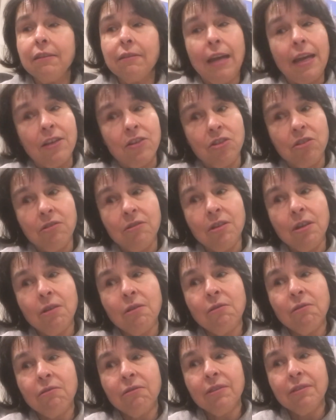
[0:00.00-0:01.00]
As you
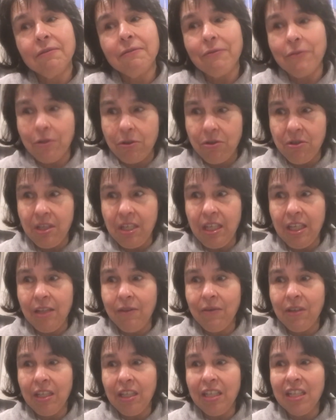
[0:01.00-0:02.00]
know, Thursday
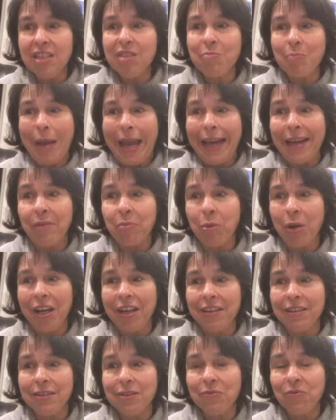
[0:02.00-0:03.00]
evening is band
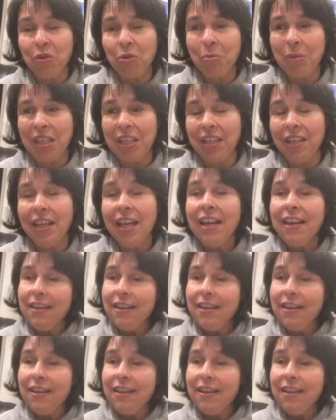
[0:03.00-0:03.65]
practice for me,